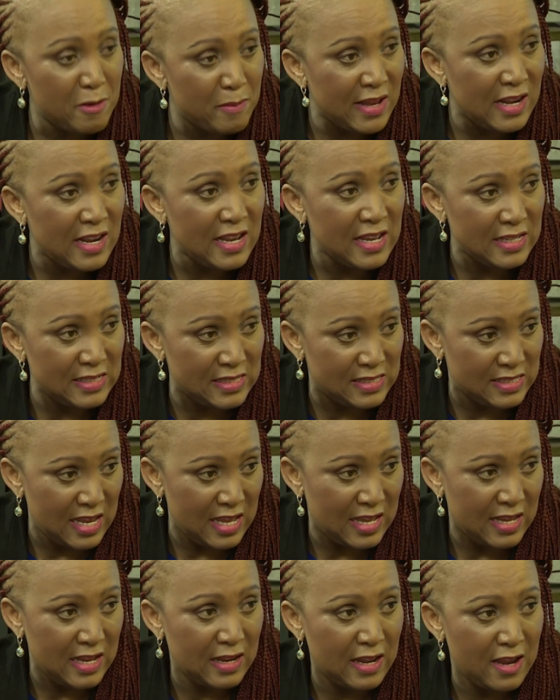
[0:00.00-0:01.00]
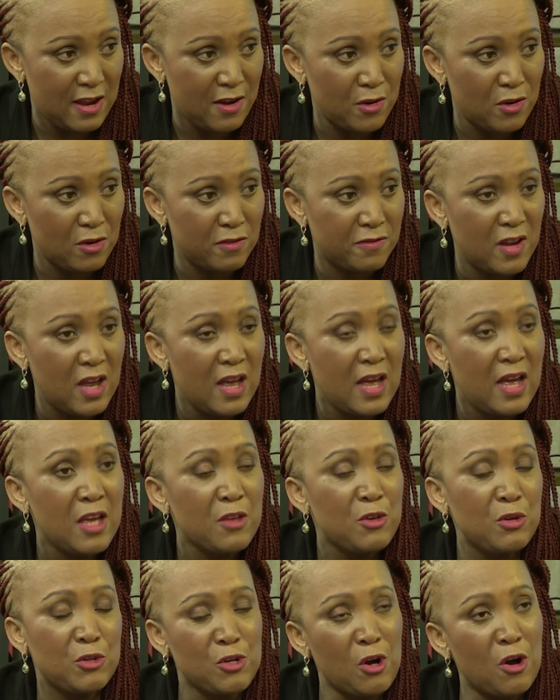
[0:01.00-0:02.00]
your family is taken care of.
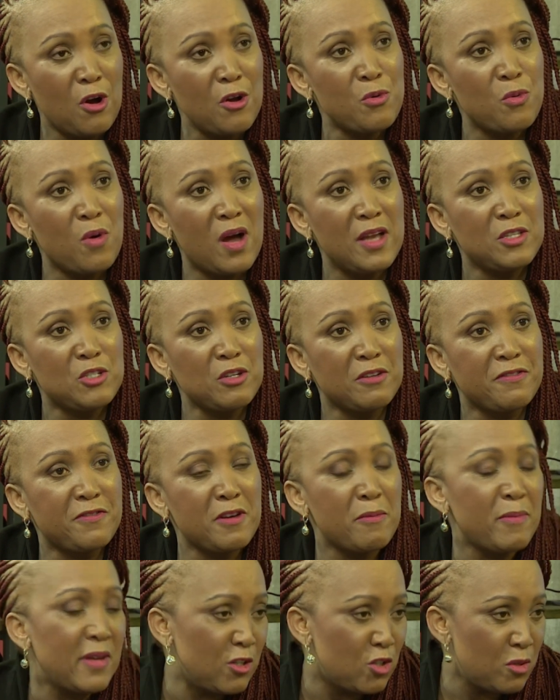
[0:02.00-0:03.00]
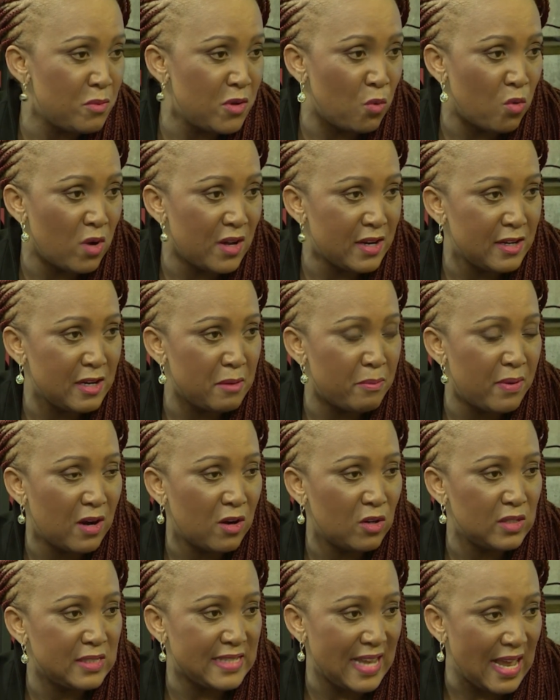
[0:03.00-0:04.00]
You don't want your family to be
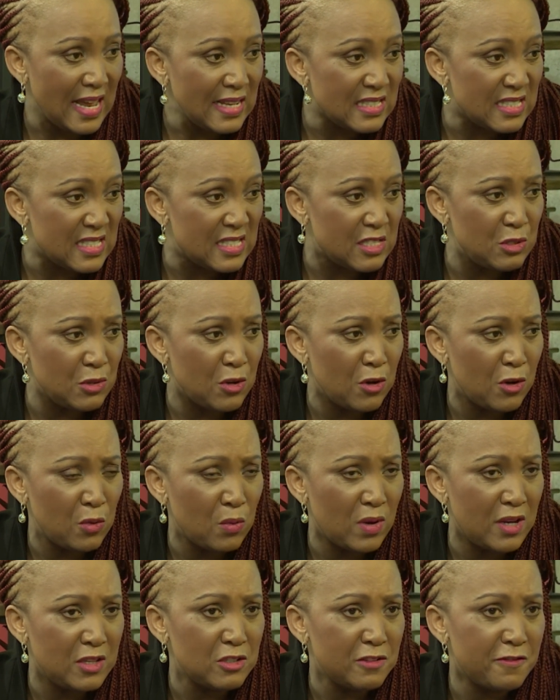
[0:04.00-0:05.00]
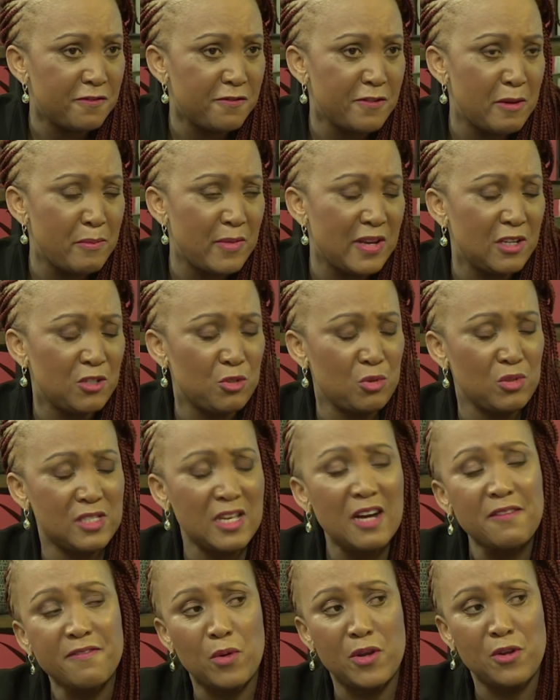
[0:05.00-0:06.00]
worried about debts. You don't want your
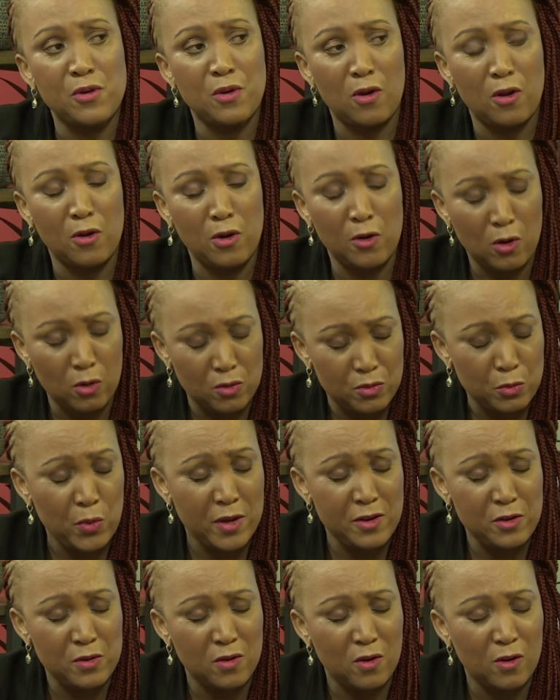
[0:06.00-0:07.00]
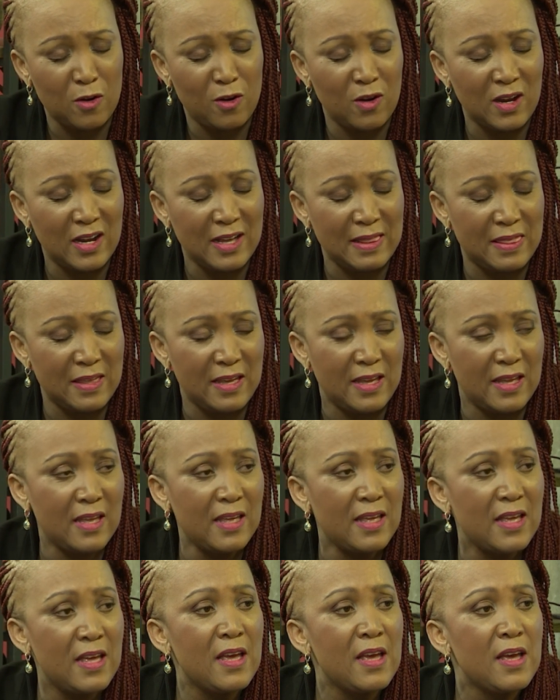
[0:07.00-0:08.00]
family to suffer when you're no longer
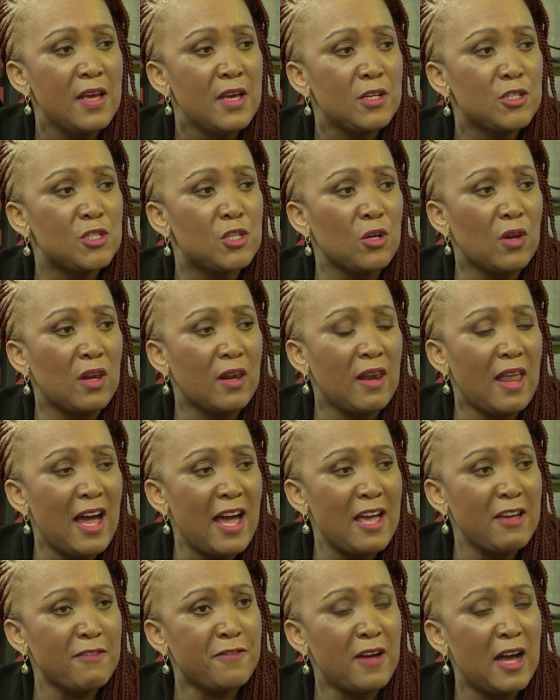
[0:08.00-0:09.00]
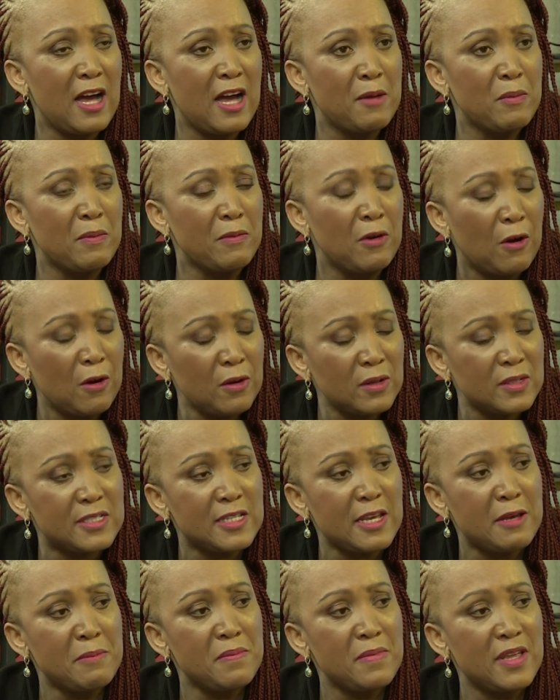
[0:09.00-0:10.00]
there. So life and
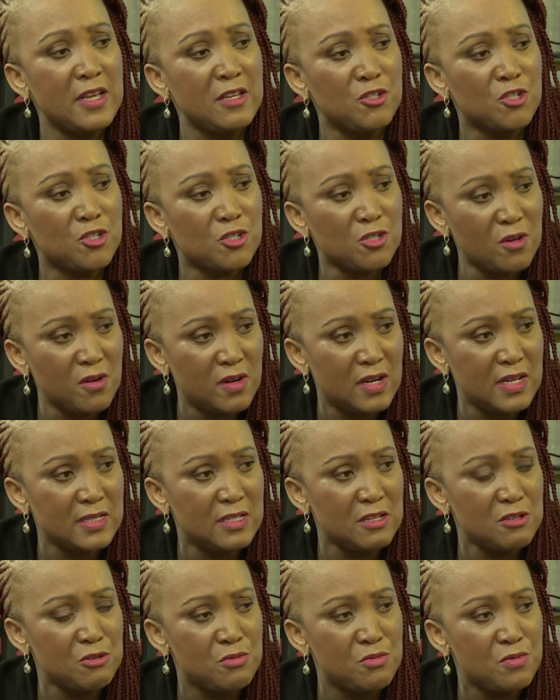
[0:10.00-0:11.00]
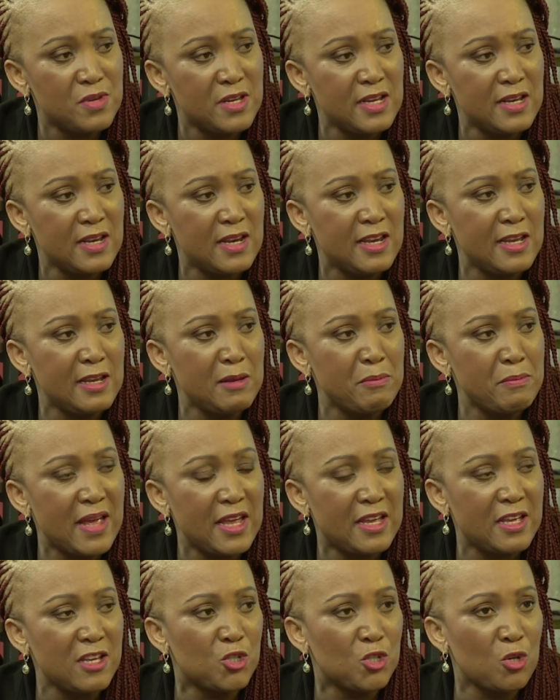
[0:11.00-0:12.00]
long-term insurance is
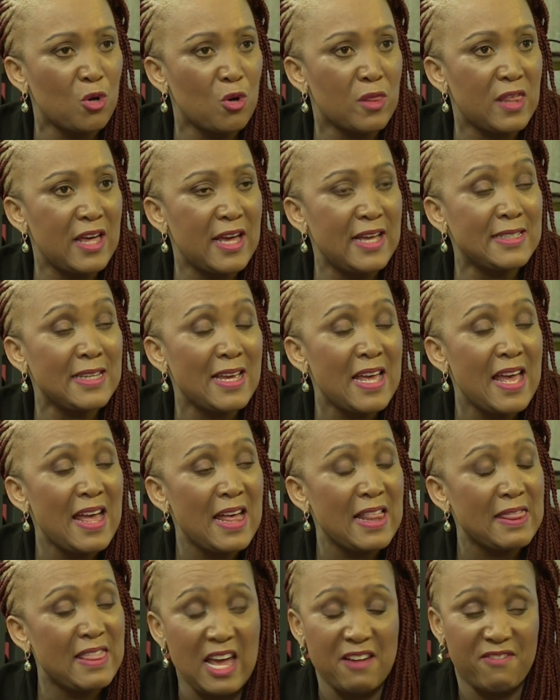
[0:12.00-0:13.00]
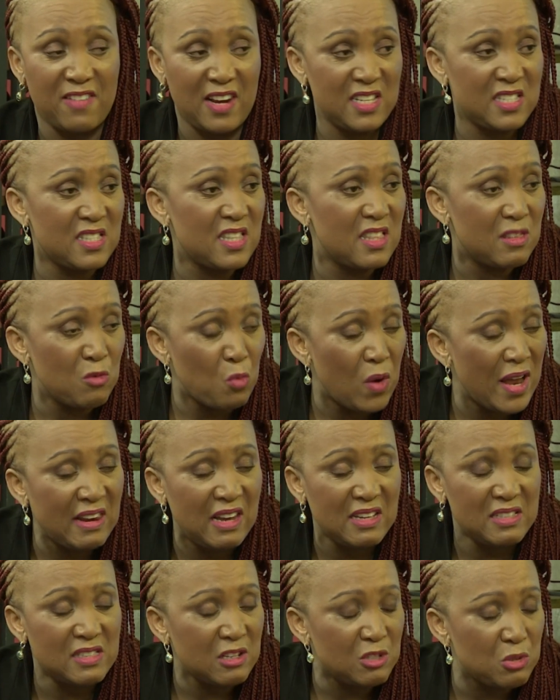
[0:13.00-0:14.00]
really making sure that they have
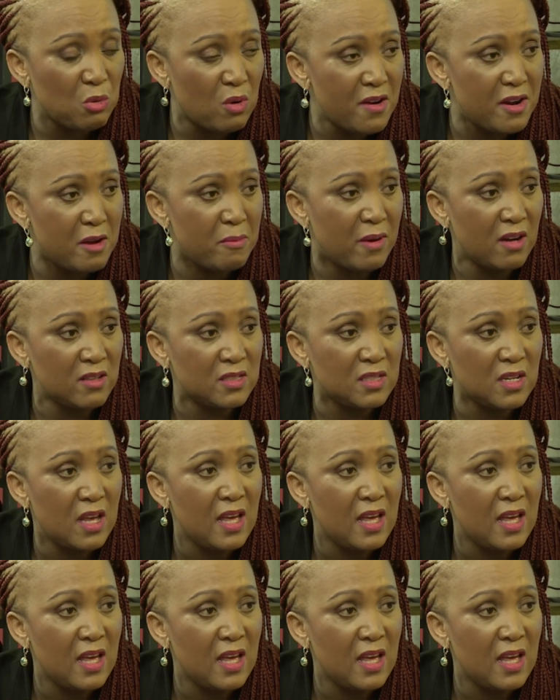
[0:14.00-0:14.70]
one less thing to worry